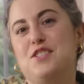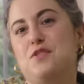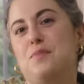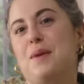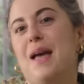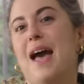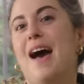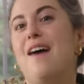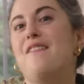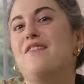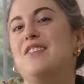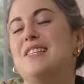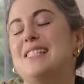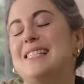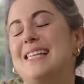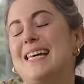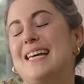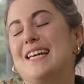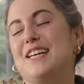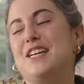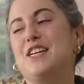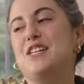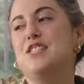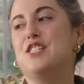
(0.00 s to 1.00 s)
So we had this
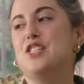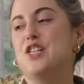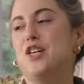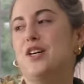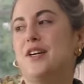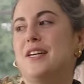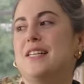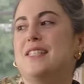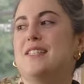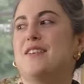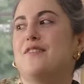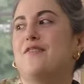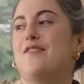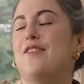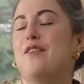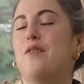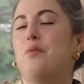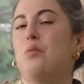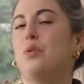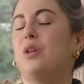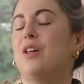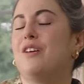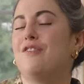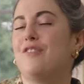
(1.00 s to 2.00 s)
like series of
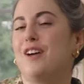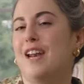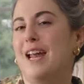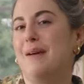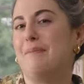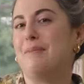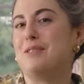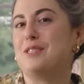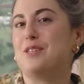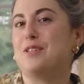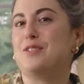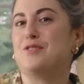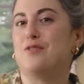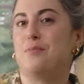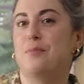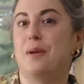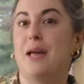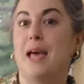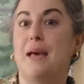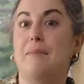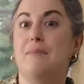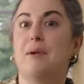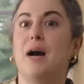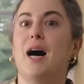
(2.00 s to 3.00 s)
really fun episodes from
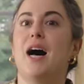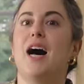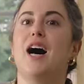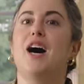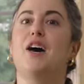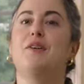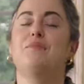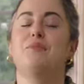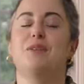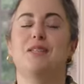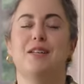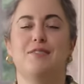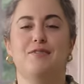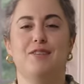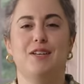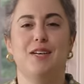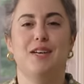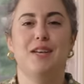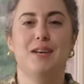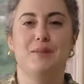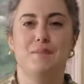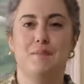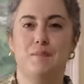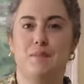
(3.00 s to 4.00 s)
Cape Cod. We're definitely
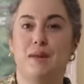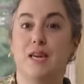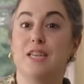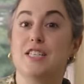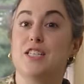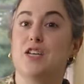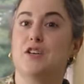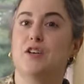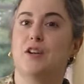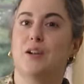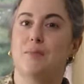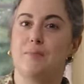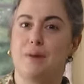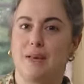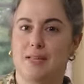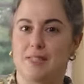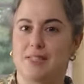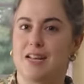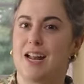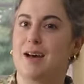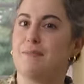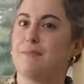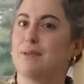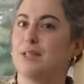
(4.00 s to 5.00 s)
going to continue to
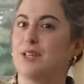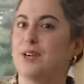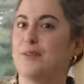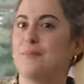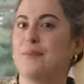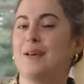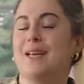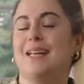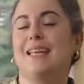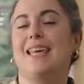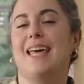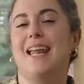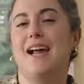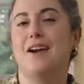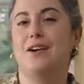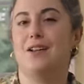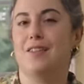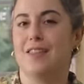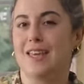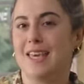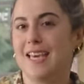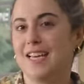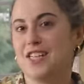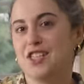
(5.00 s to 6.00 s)
mix it up a little bit, get out
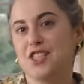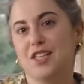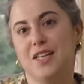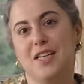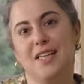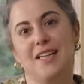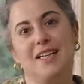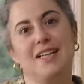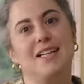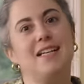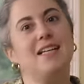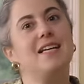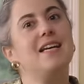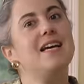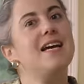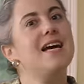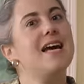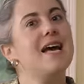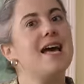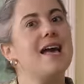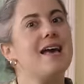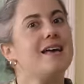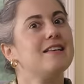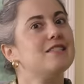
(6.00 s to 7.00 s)
of the kitchen,
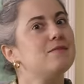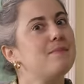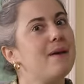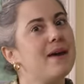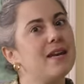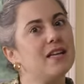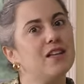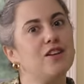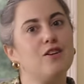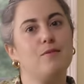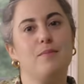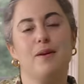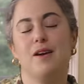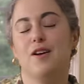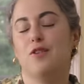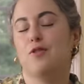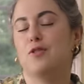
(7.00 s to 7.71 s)
expand a little bit.